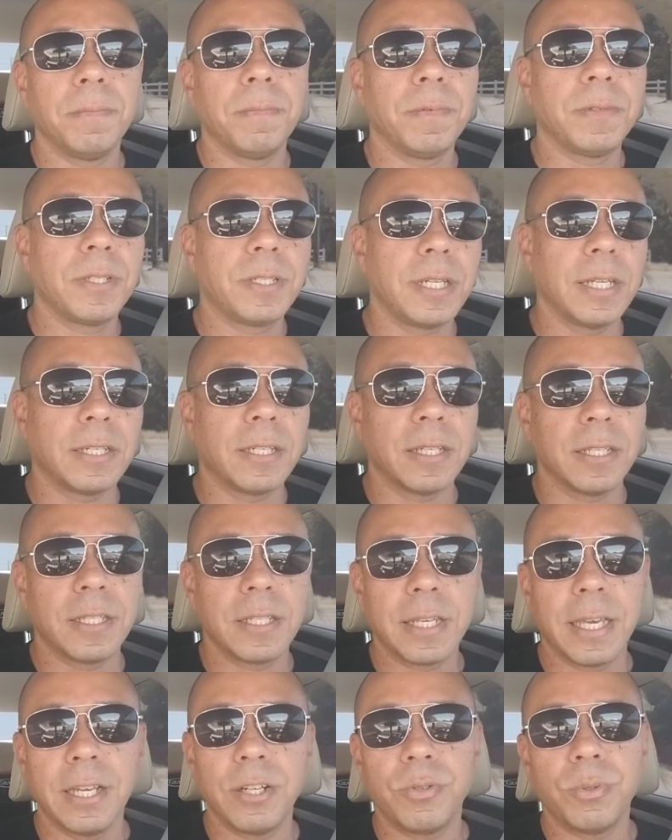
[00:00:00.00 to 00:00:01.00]
stick to the
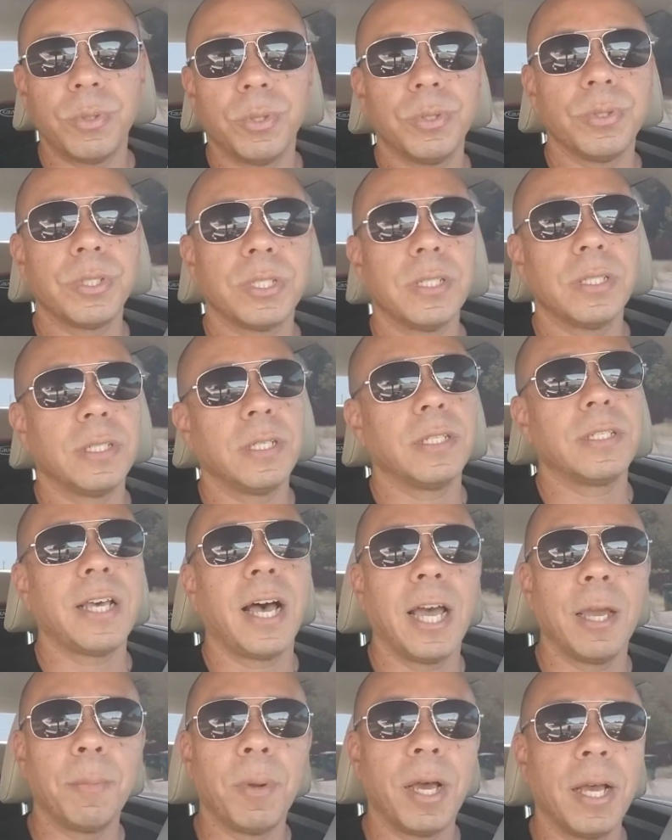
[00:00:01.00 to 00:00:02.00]
schedules and
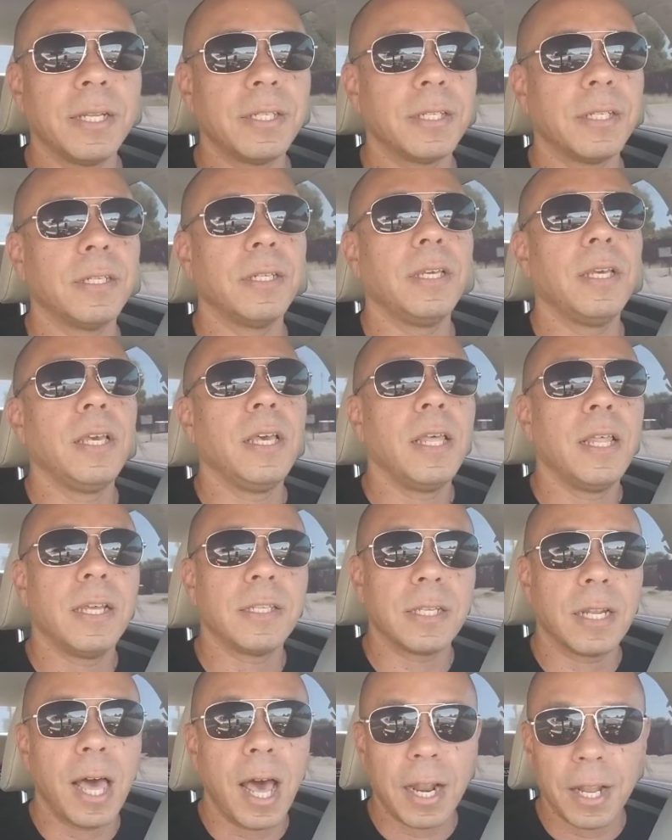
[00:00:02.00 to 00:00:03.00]
timelines, and
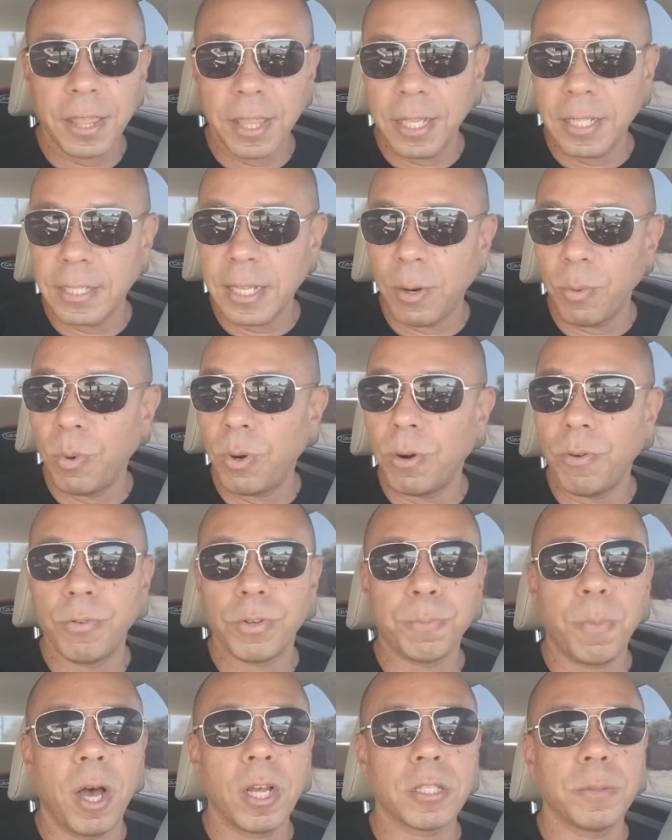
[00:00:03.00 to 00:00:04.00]
there's a lot of things that we're
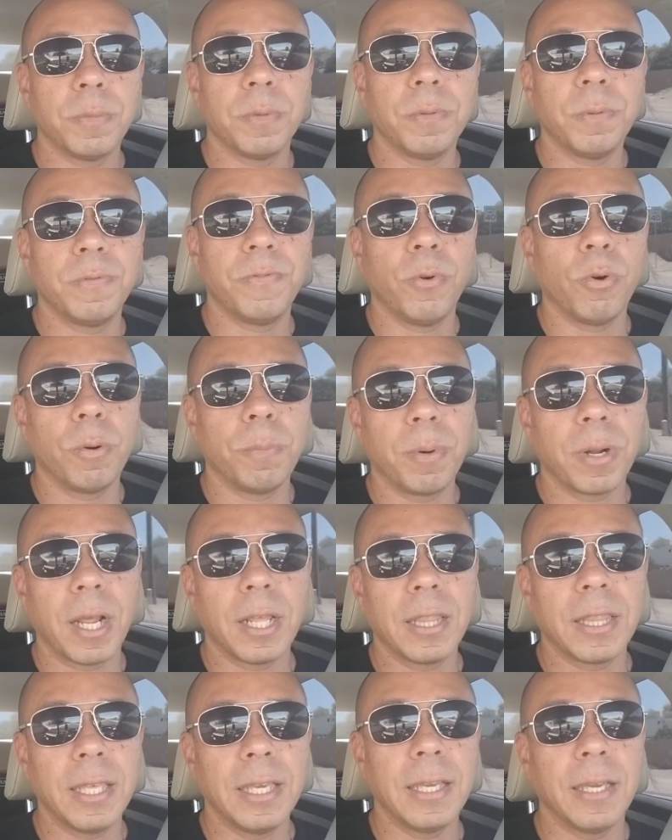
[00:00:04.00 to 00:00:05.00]
responsible for. But I
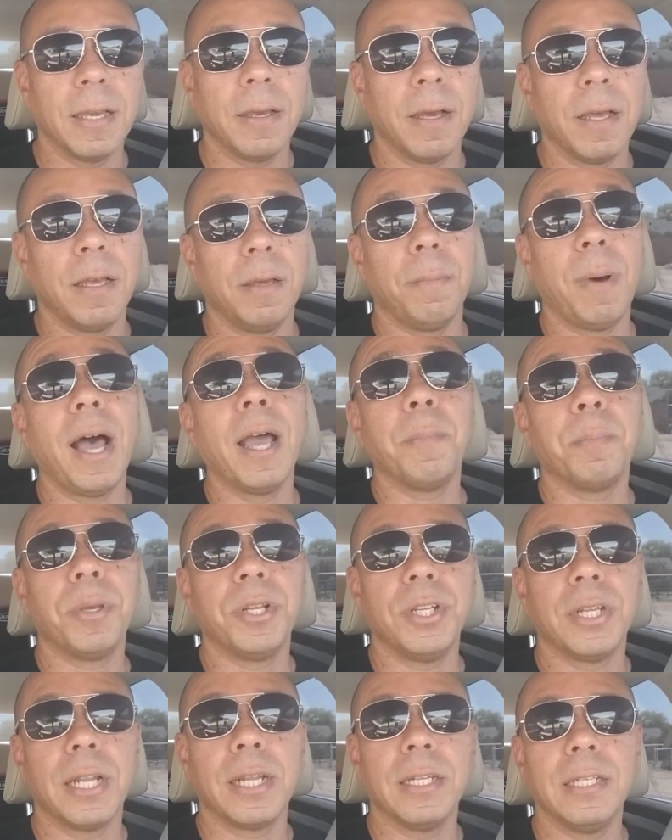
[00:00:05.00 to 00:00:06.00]
think, in my
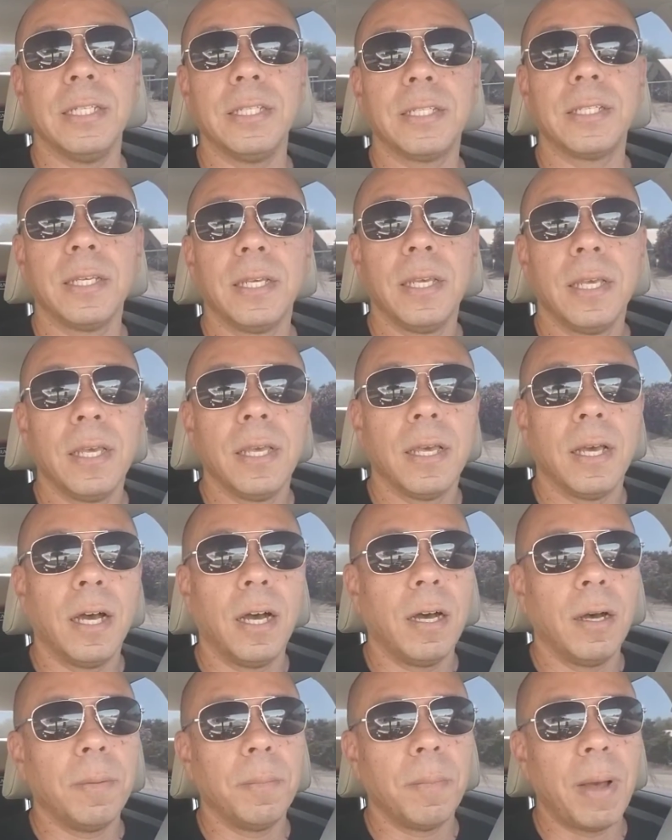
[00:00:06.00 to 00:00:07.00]
opinion at least,
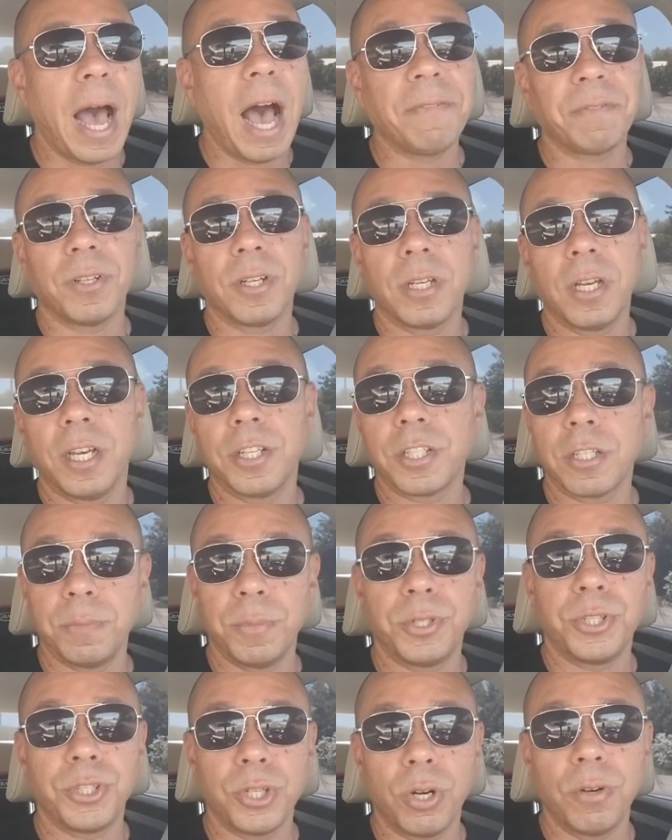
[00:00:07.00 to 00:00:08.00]
after
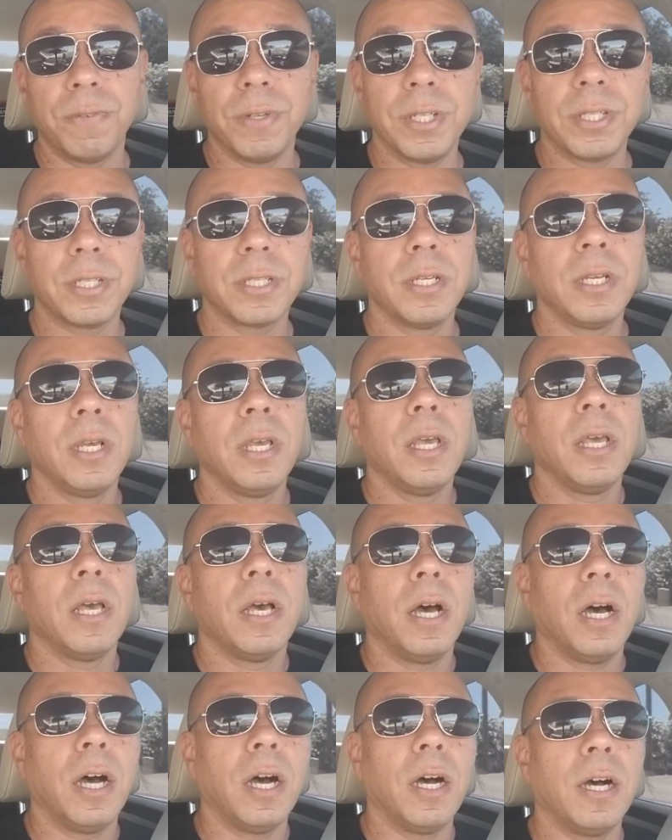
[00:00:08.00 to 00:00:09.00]
customer service,
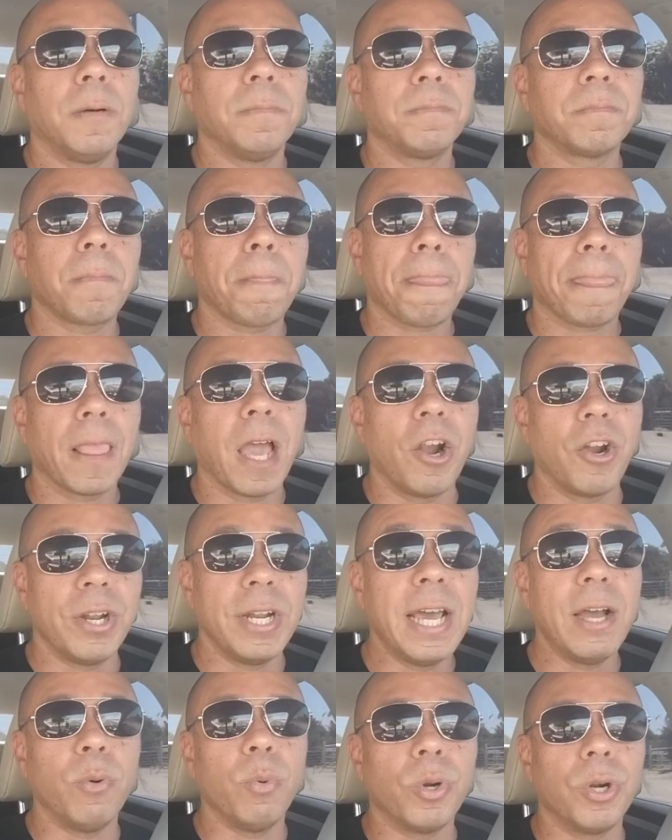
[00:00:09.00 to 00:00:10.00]
our
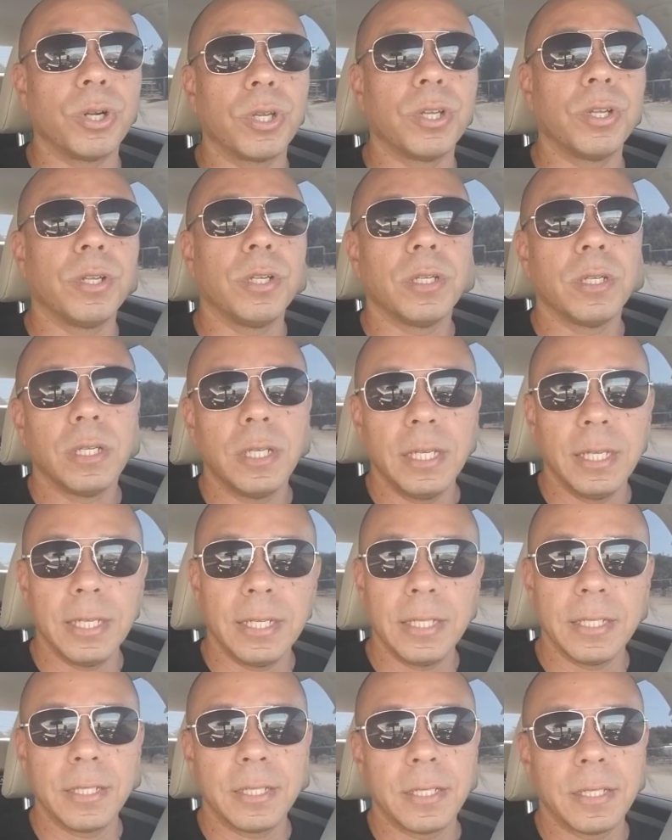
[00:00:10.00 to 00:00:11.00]
network
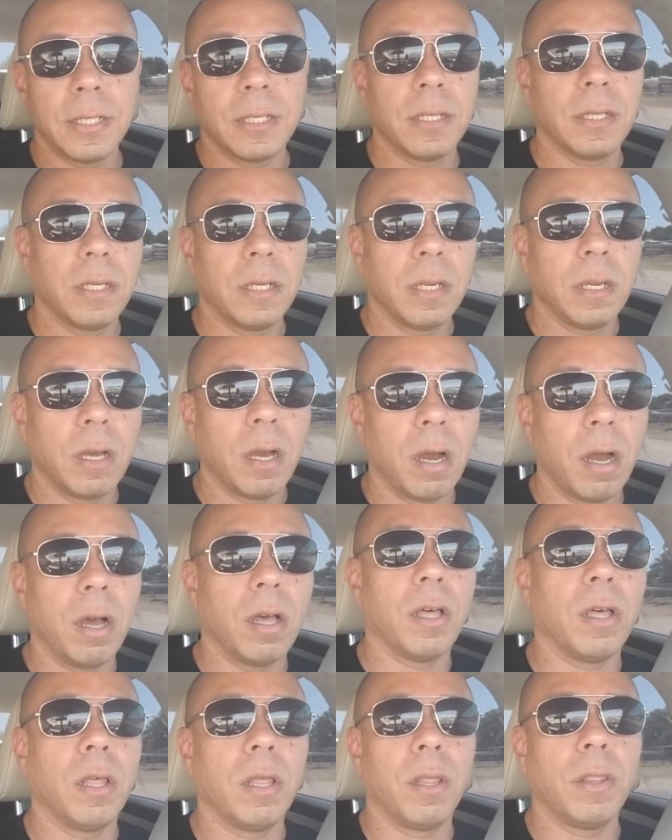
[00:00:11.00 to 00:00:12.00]
is
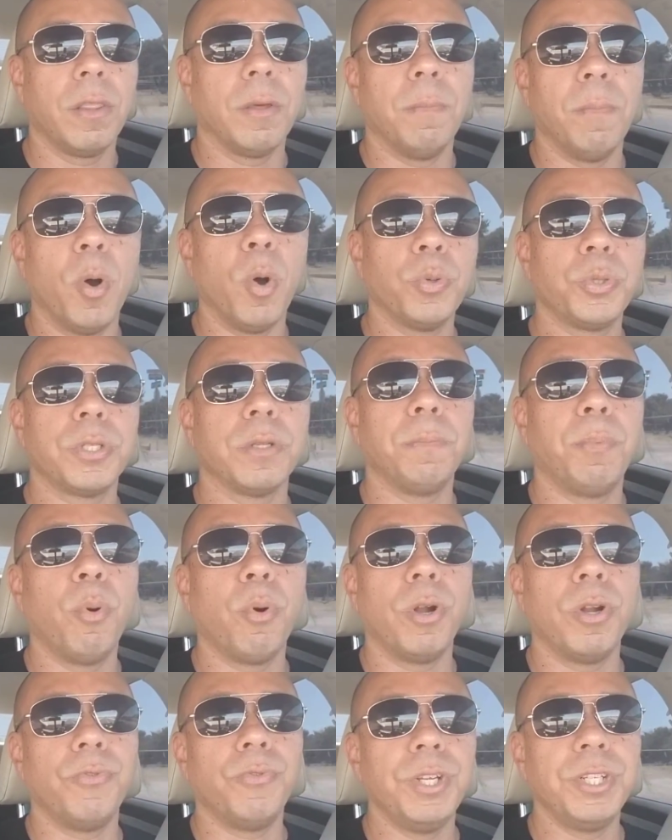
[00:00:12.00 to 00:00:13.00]
the most
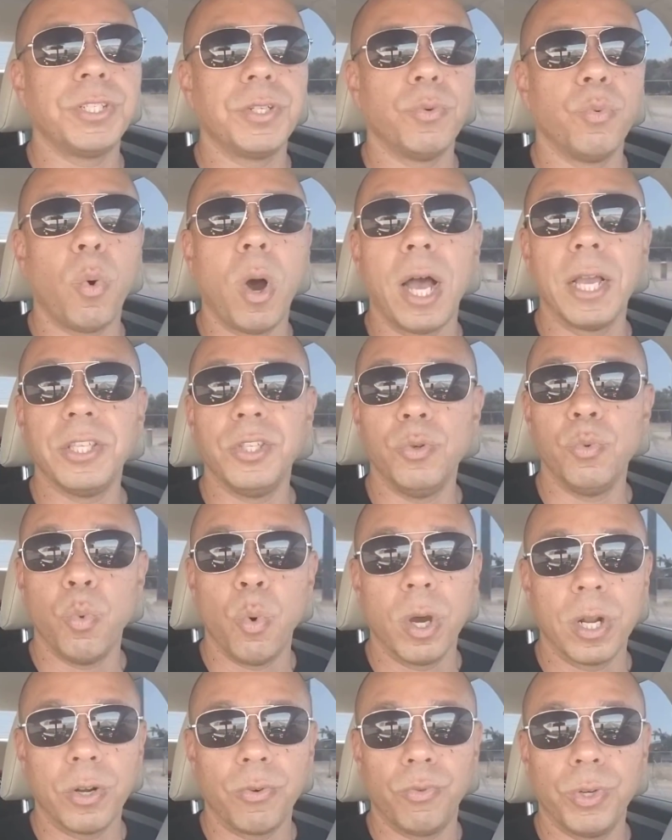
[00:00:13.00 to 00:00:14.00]
important reason why you
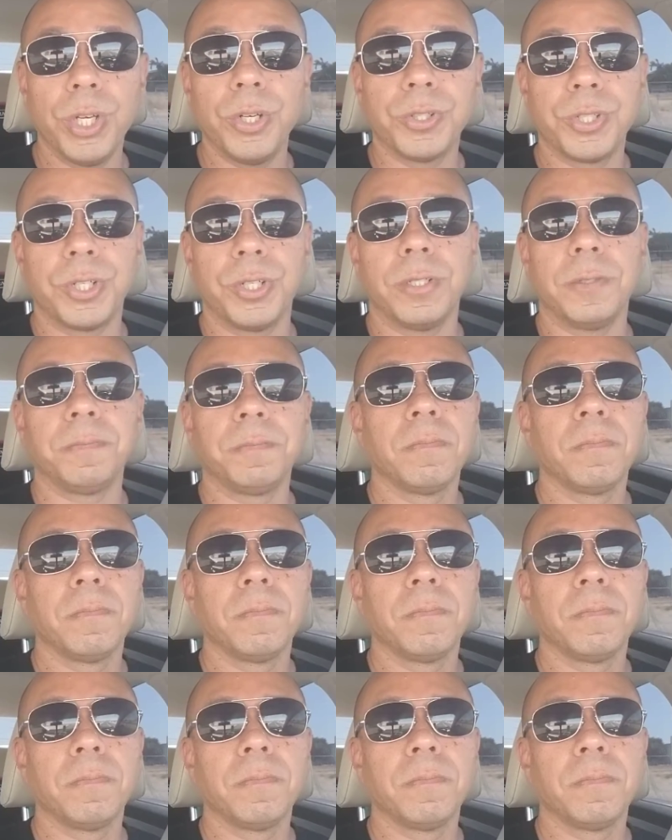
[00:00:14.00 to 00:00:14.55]
want a realtor.